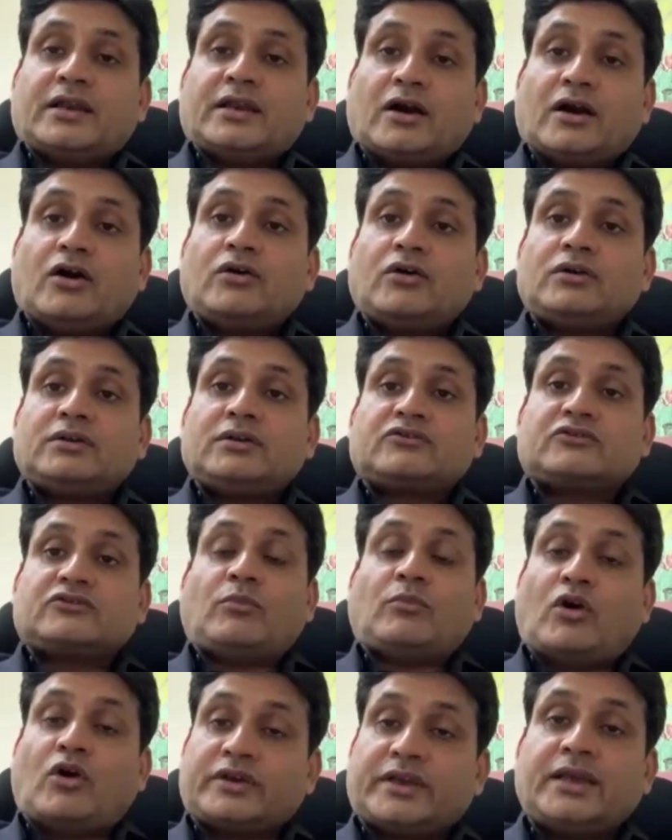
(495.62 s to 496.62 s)
alcohol,
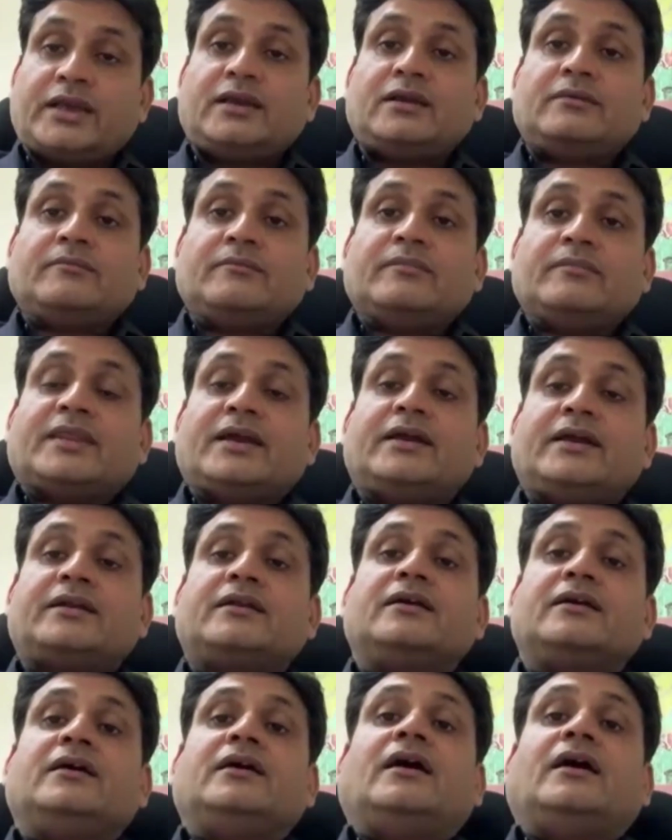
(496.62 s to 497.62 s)
smoking,
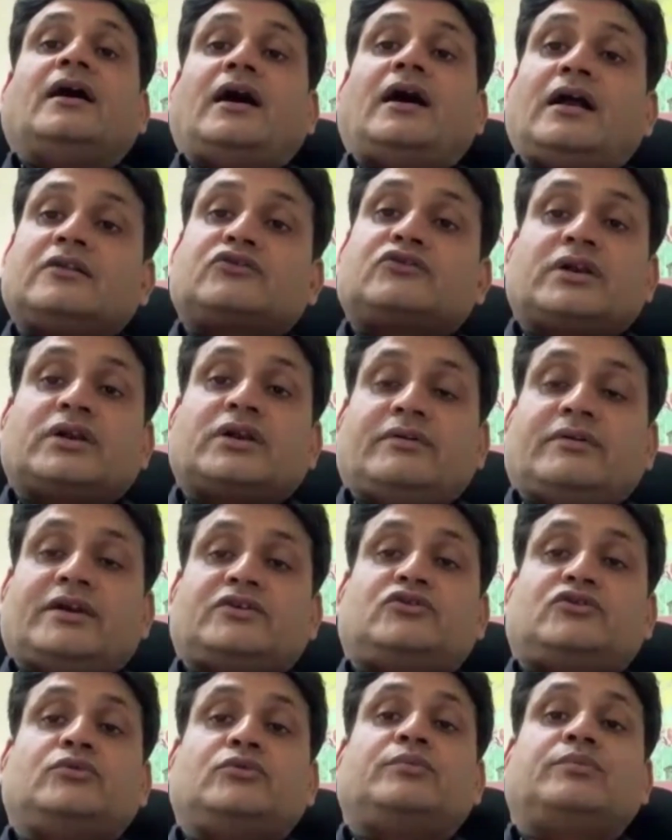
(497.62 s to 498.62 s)
and also
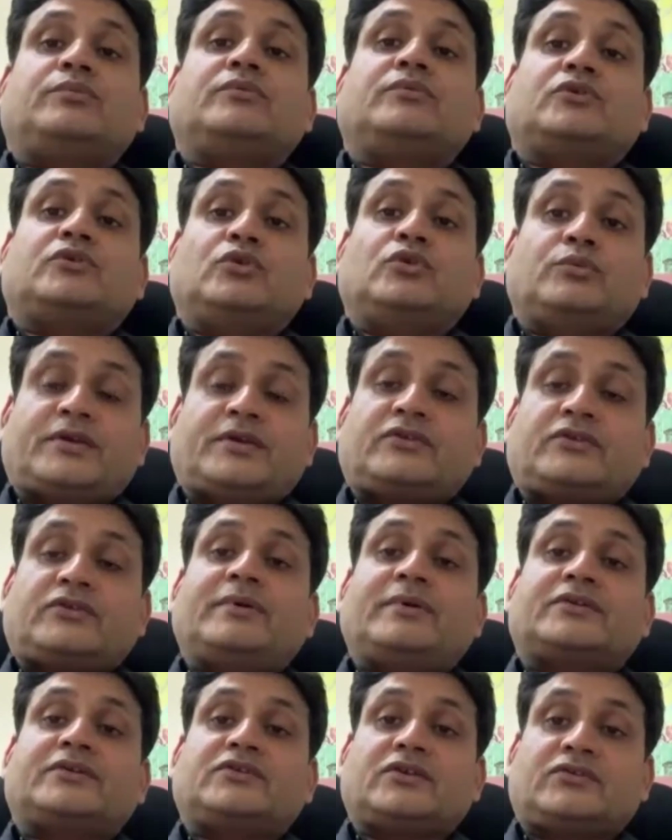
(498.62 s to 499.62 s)
advise to pay
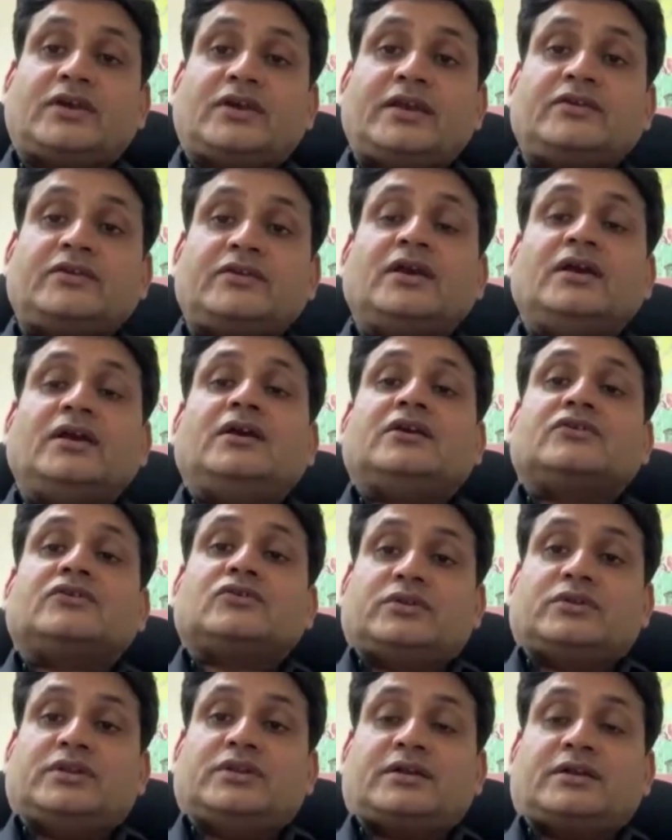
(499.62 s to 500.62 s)
some exercise
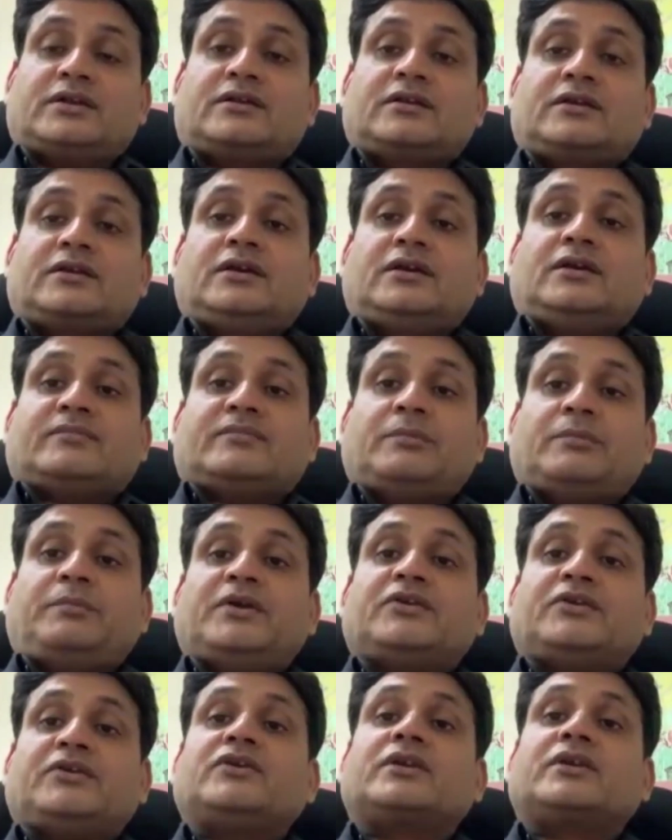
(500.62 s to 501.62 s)
so that
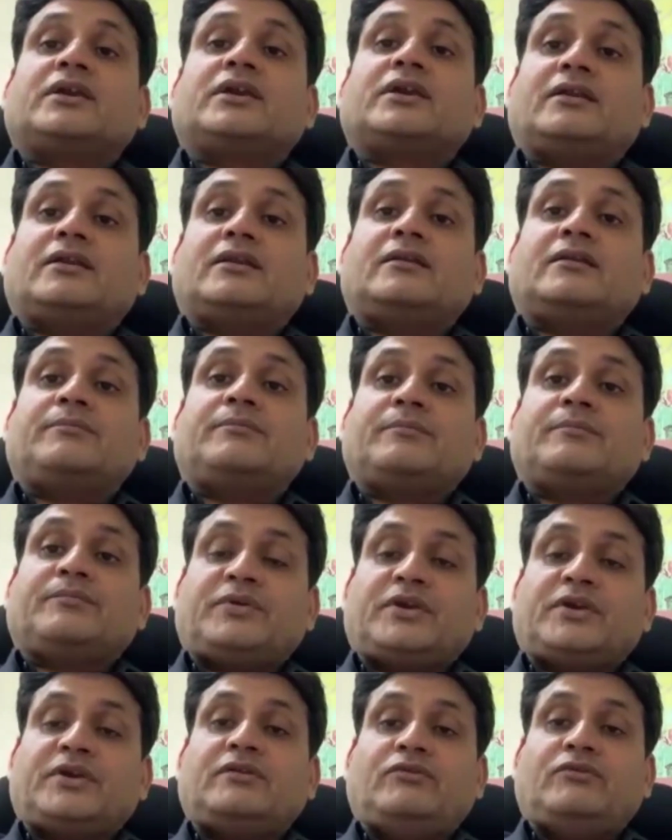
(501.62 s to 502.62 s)
the patient can
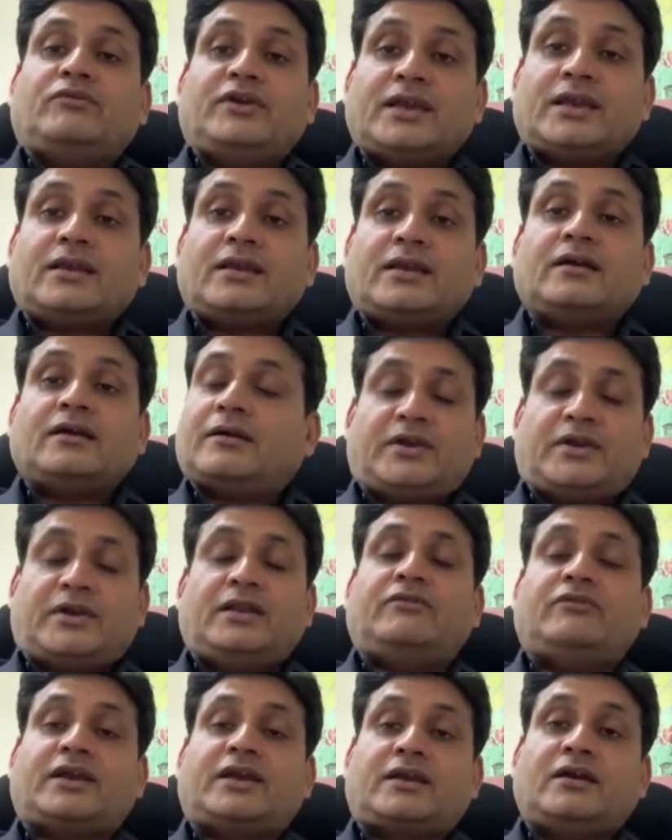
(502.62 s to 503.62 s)
feel weak,
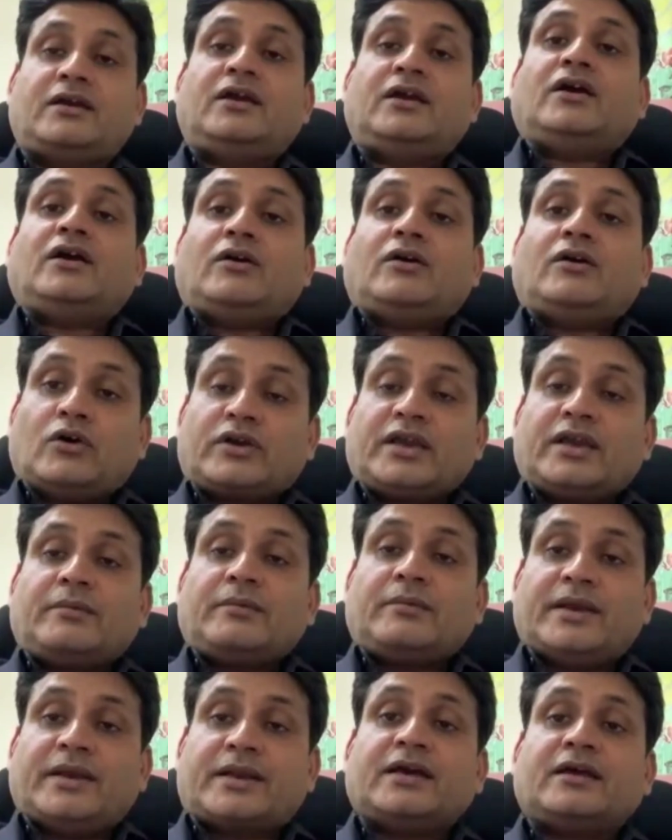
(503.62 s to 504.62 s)

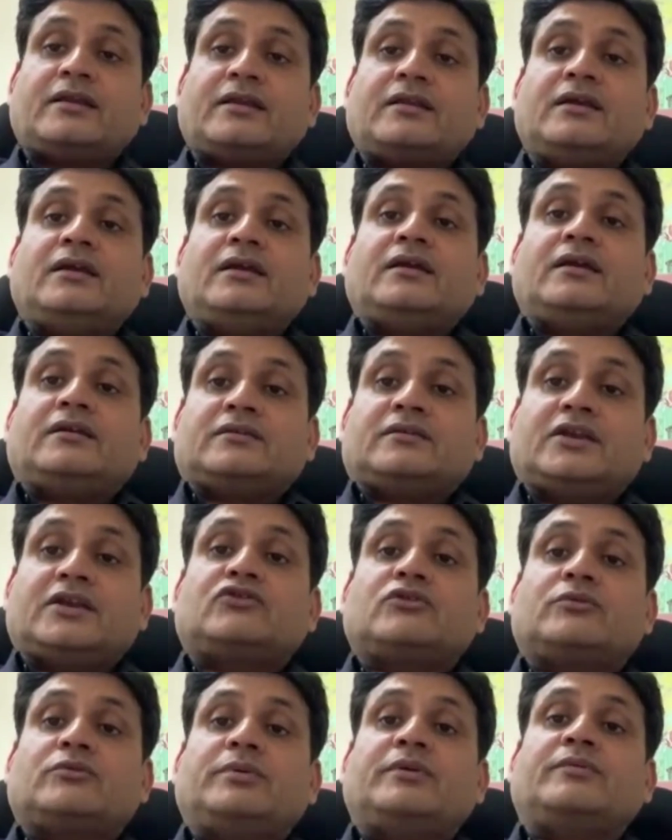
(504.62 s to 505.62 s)
okay, better.
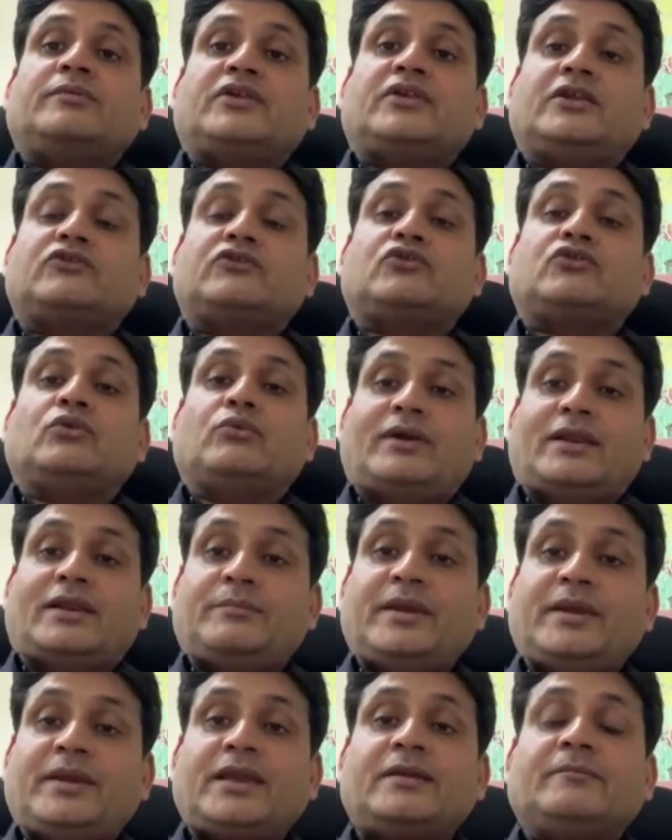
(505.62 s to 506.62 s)
There should be sense of
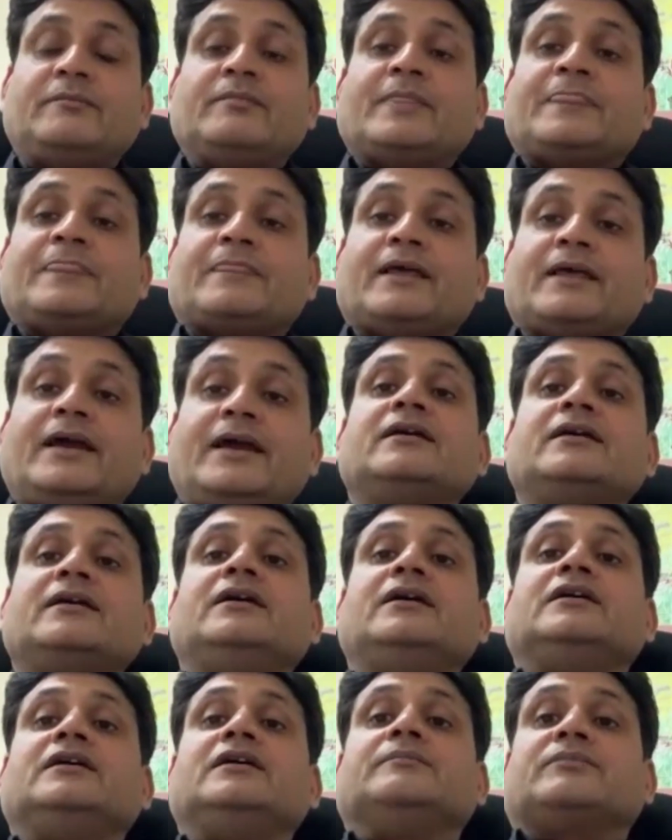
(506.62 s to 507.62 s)
well-being and